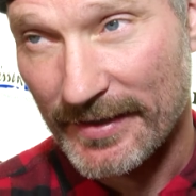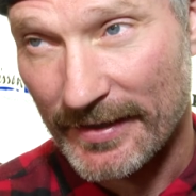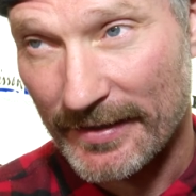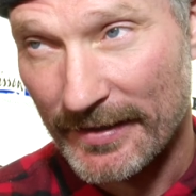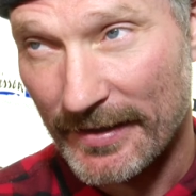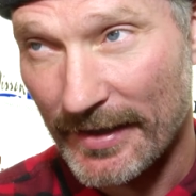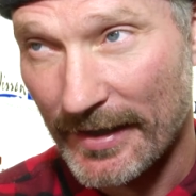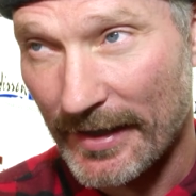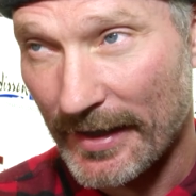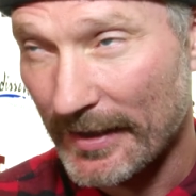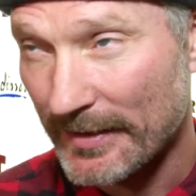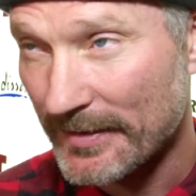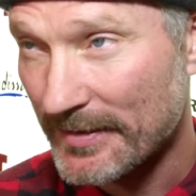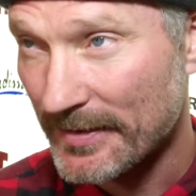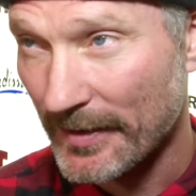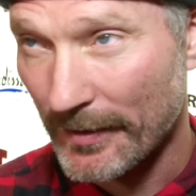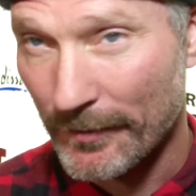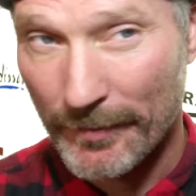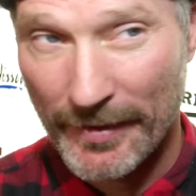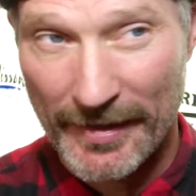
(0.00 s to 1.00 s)
And
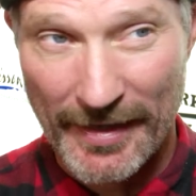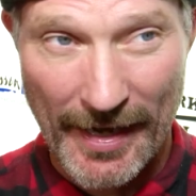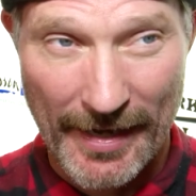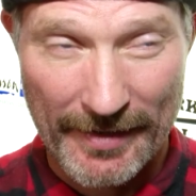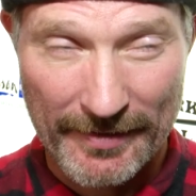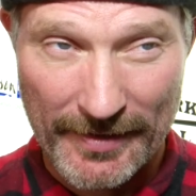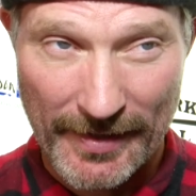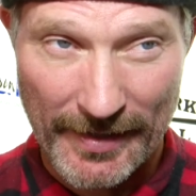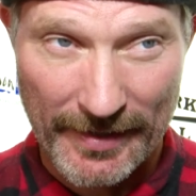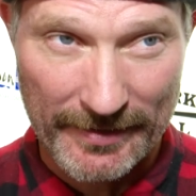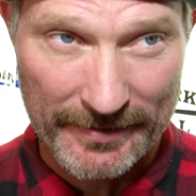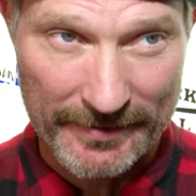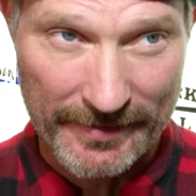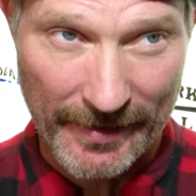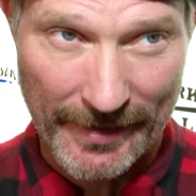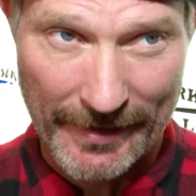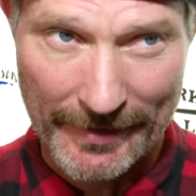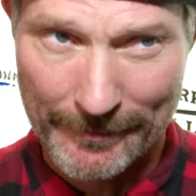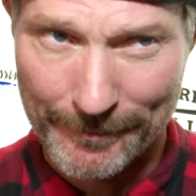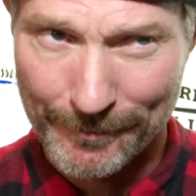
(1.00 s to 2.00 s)
so we had things
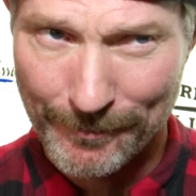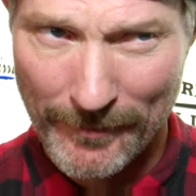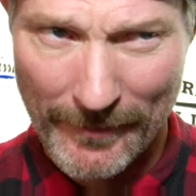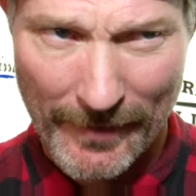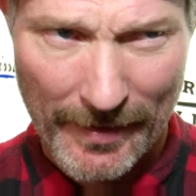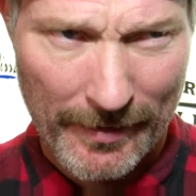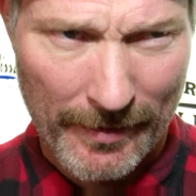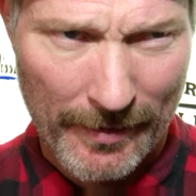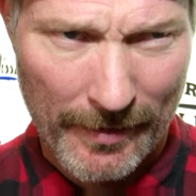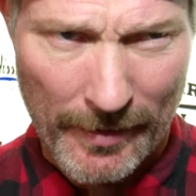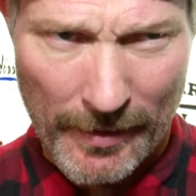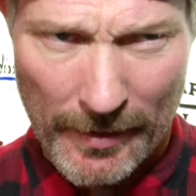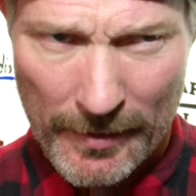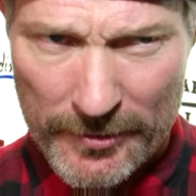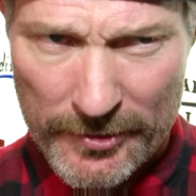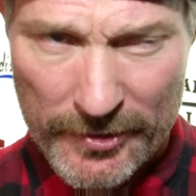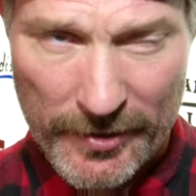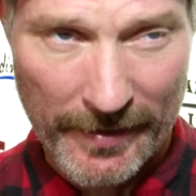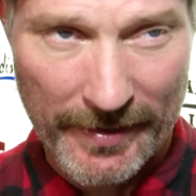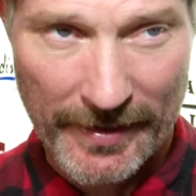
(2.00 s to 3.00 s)
like
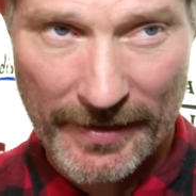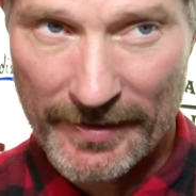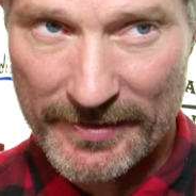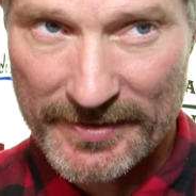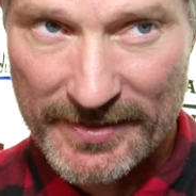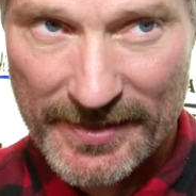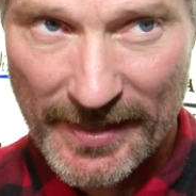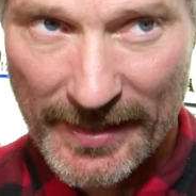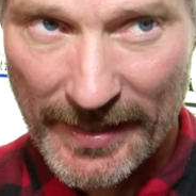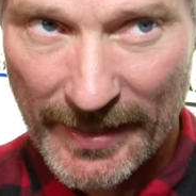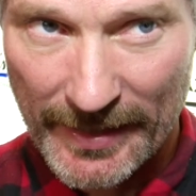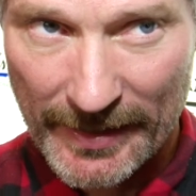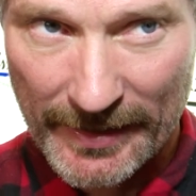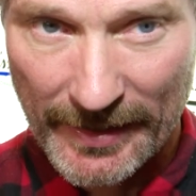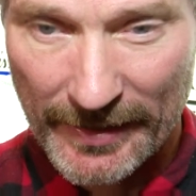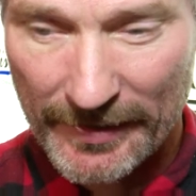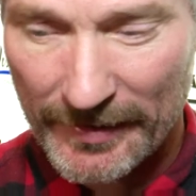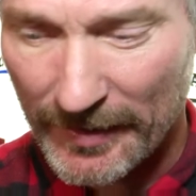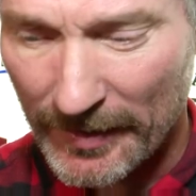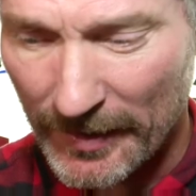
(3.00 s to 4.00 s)
shooting a scene
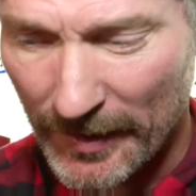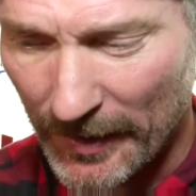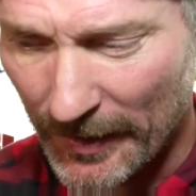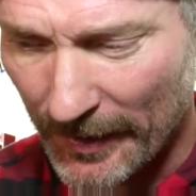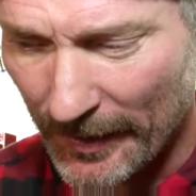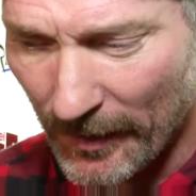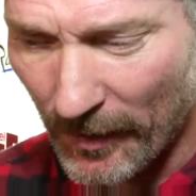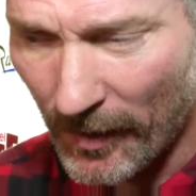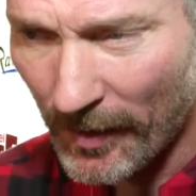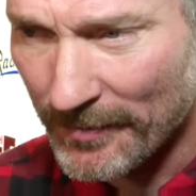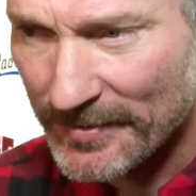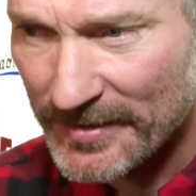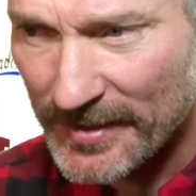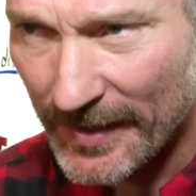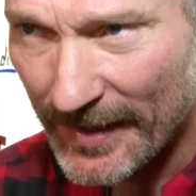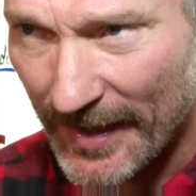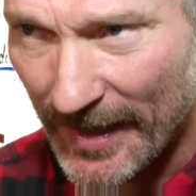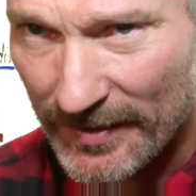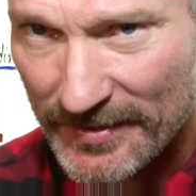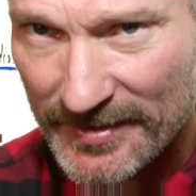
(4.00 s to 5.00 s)
and all of a
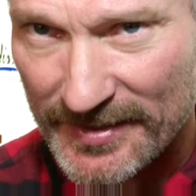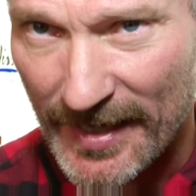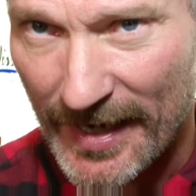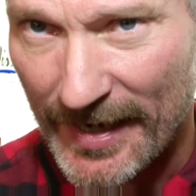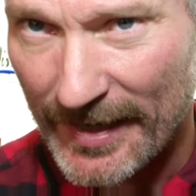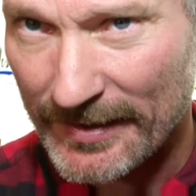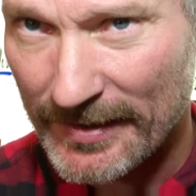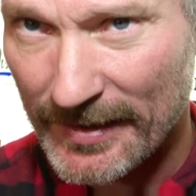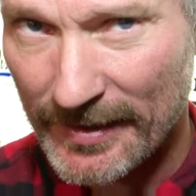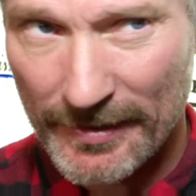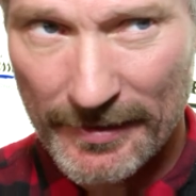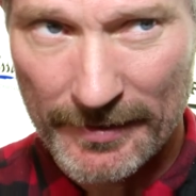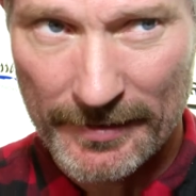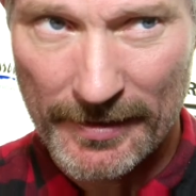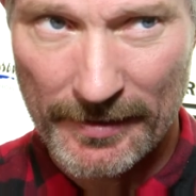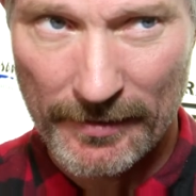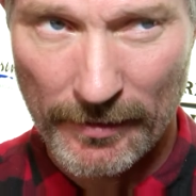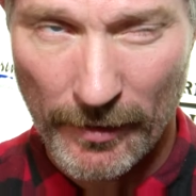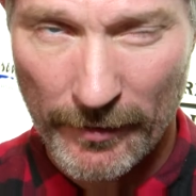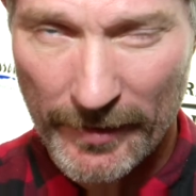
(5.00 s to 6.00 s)
sudden outside
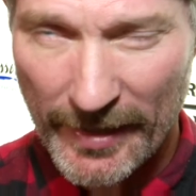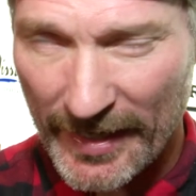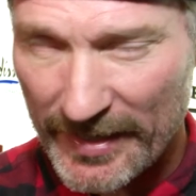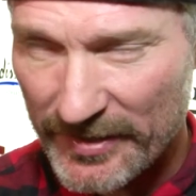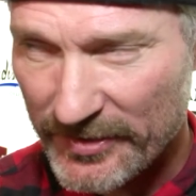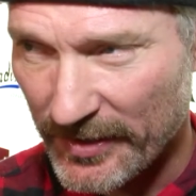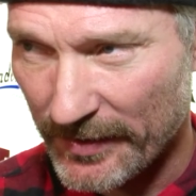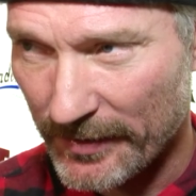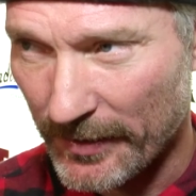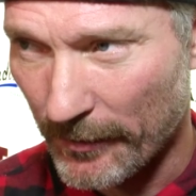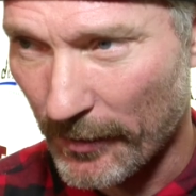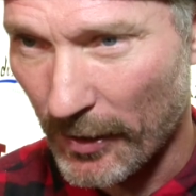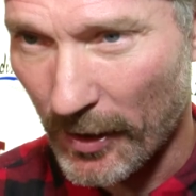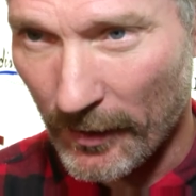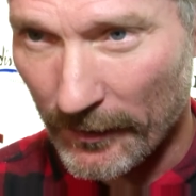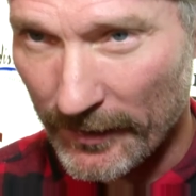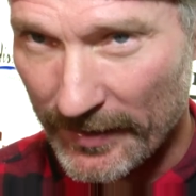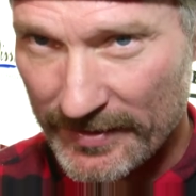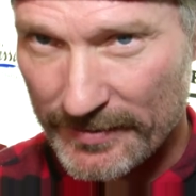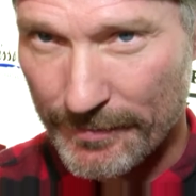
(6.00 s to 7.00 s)
the location there were
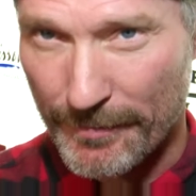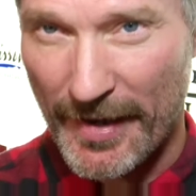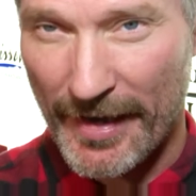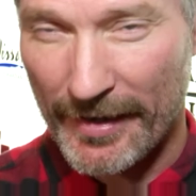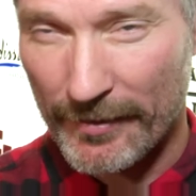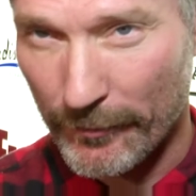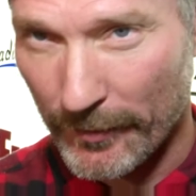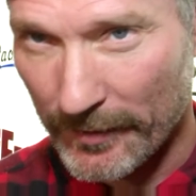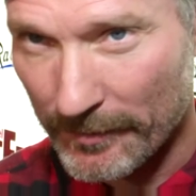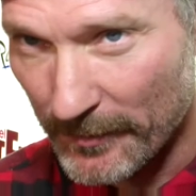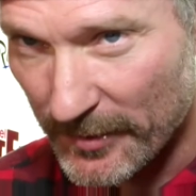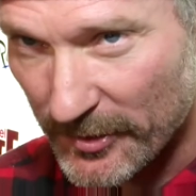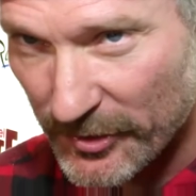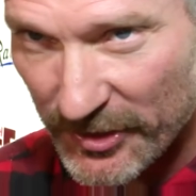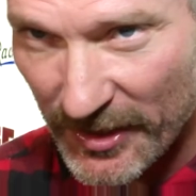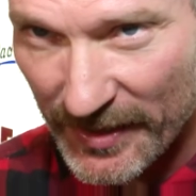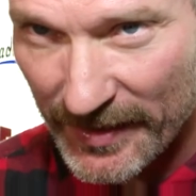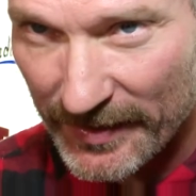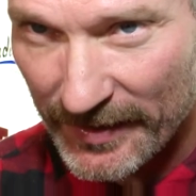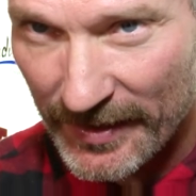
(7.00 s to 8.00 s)
all these men with
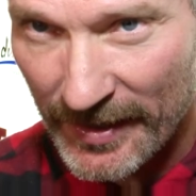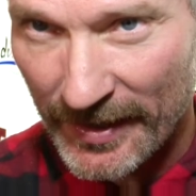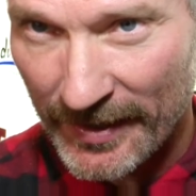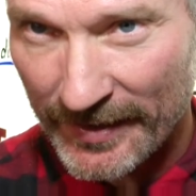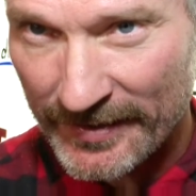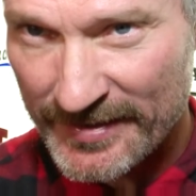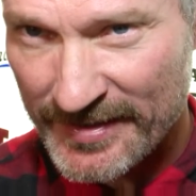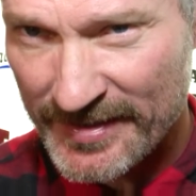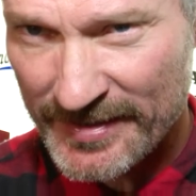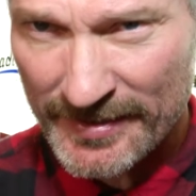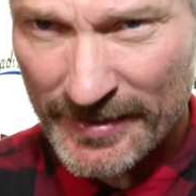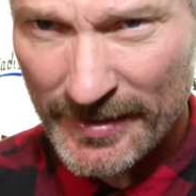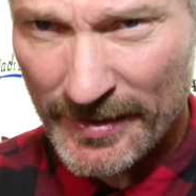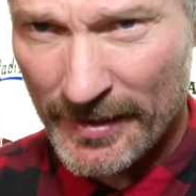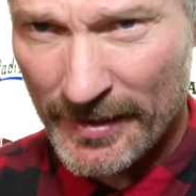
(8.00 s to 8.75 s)
machine guns.